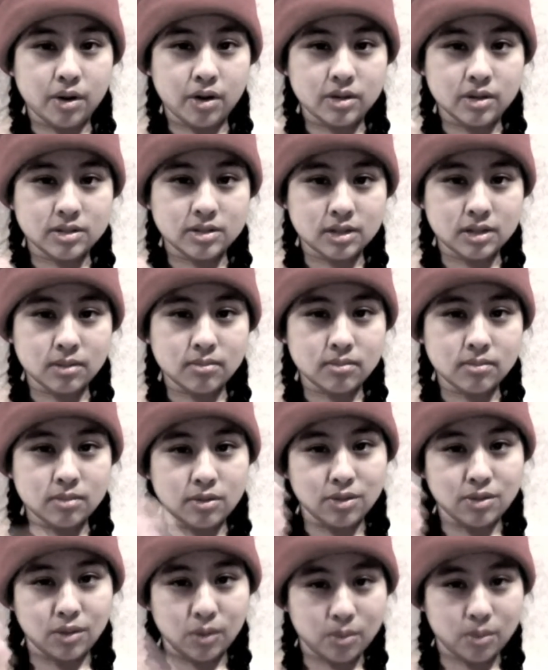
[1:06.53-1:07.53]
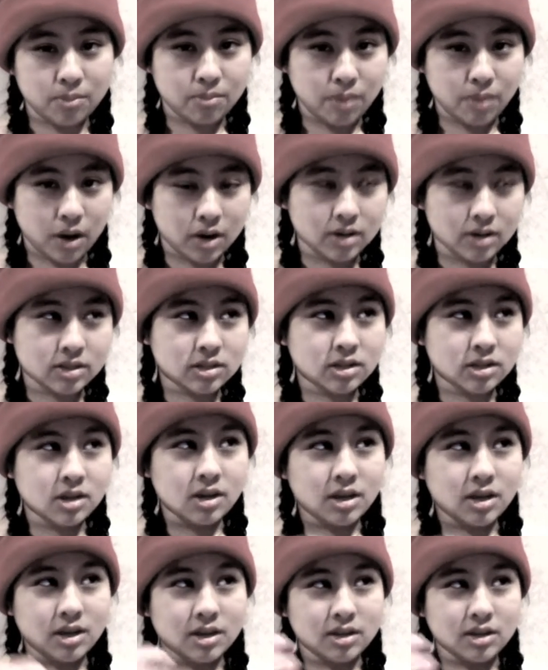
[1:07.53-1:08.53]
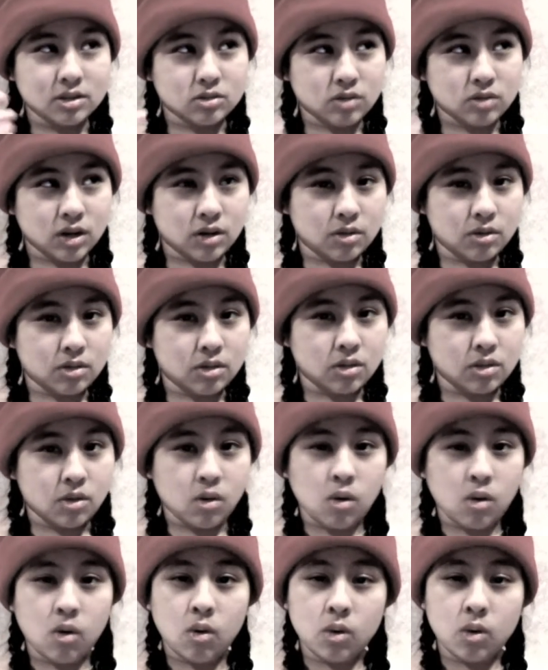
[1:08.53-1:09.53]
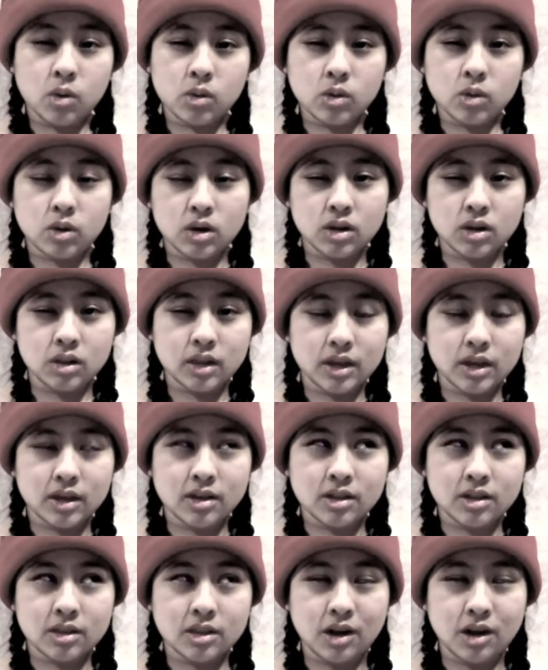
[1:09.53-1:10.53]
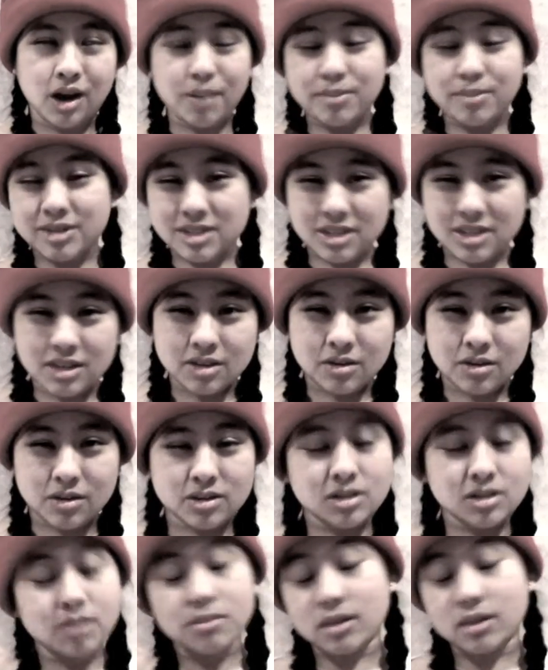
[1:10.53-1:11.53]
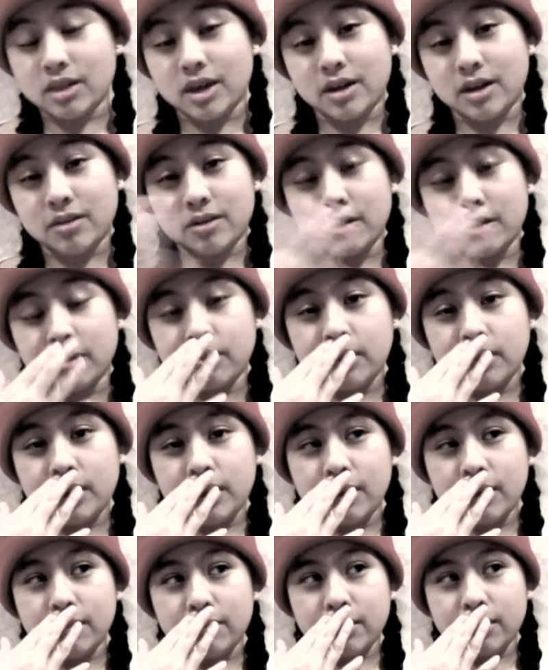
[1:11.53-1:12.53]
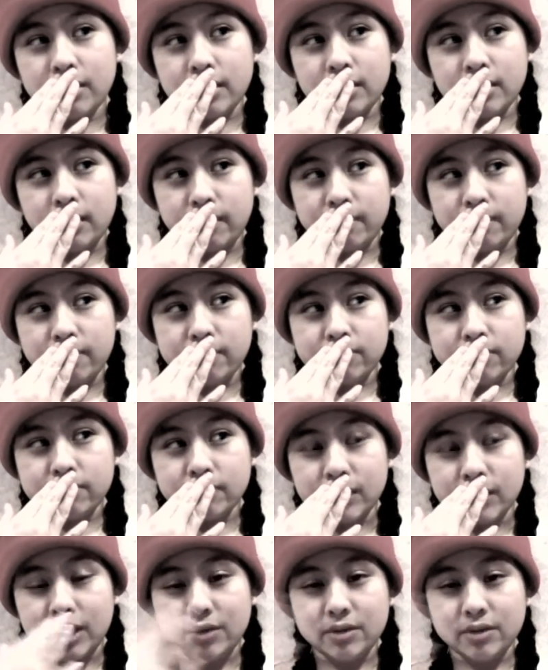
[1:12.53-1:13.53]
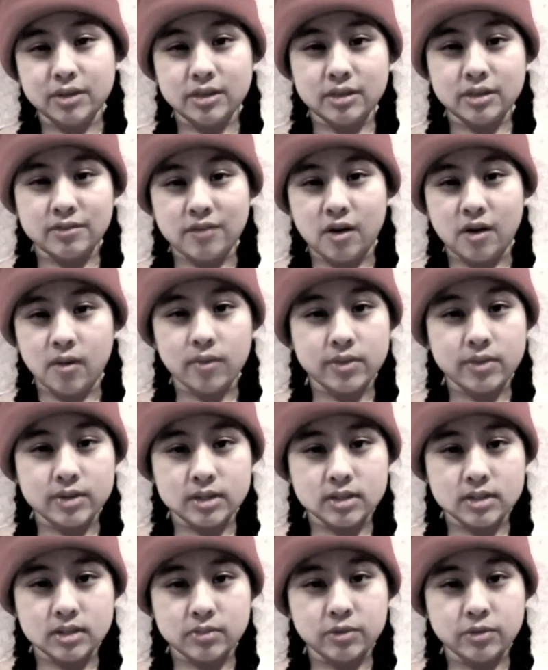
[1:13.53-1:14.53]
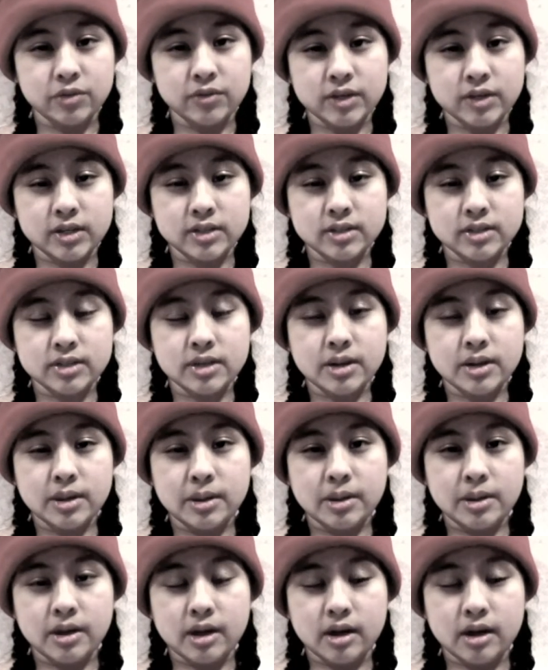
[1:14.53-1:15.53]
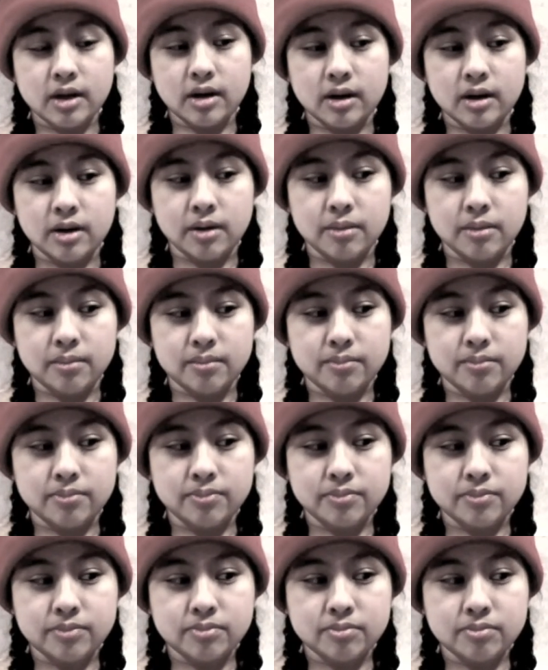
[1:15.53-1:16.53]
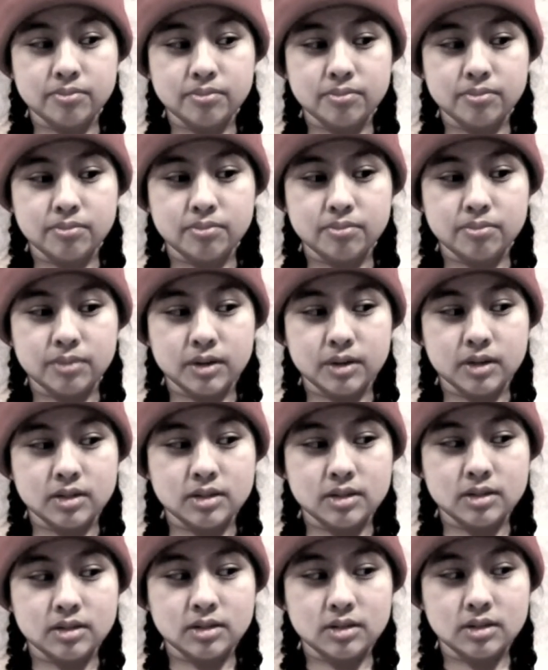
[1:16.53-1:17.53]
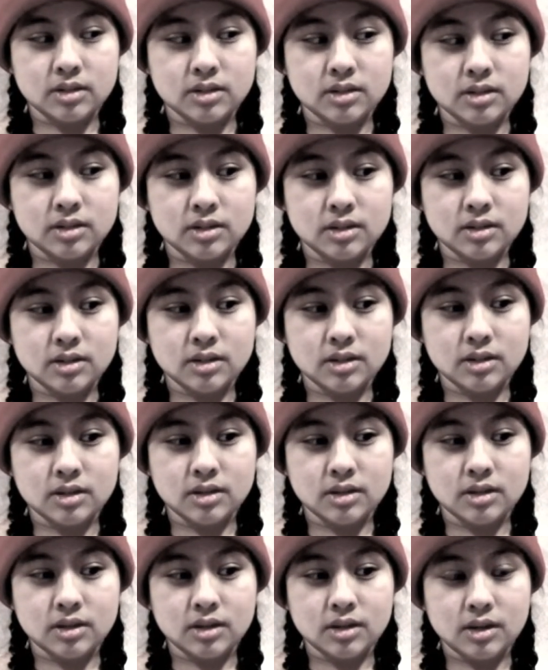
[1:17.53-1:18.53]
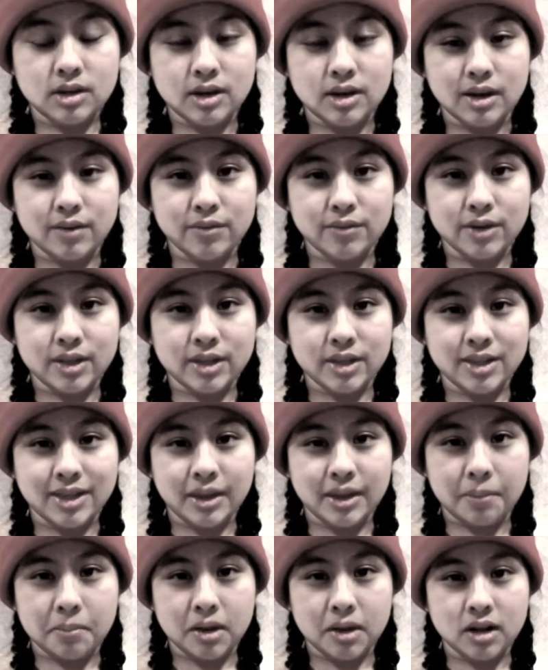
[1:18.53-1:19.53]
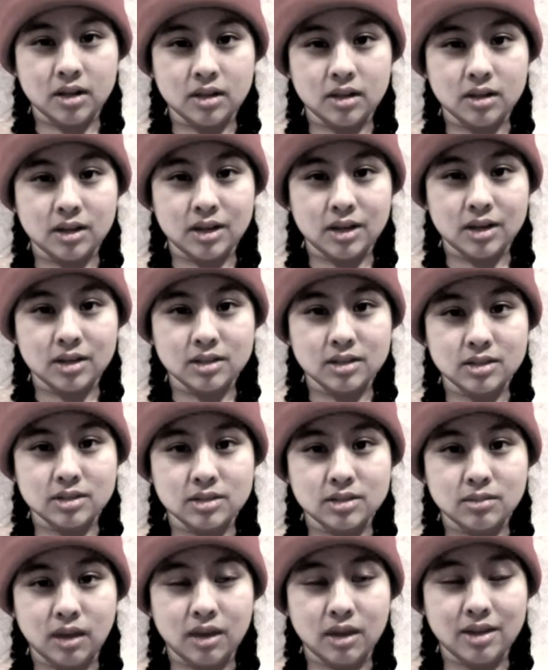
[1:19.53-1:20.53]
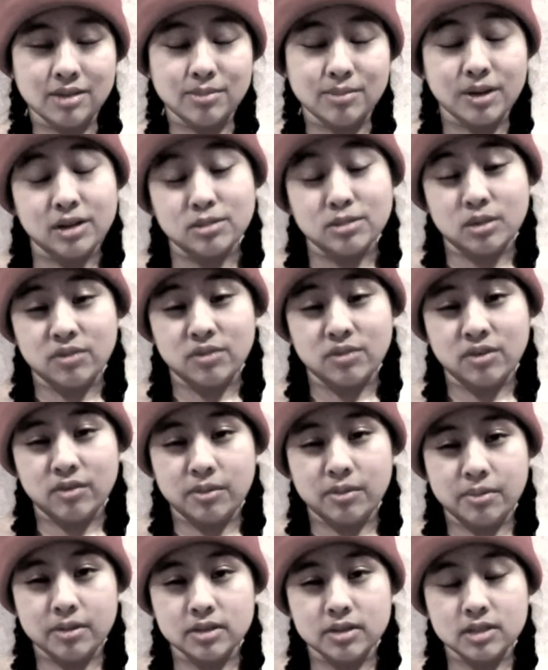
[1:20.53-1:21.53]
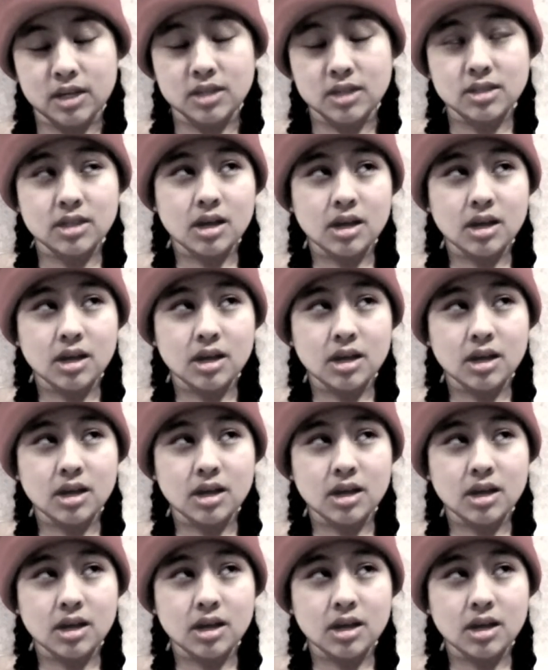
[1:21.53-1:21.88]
some of the parts is greater than the whole, or, like, the opposite, or something, I don't know. But, I really love all of the Disney movies, but I really like Belle Belle is my favorite princess.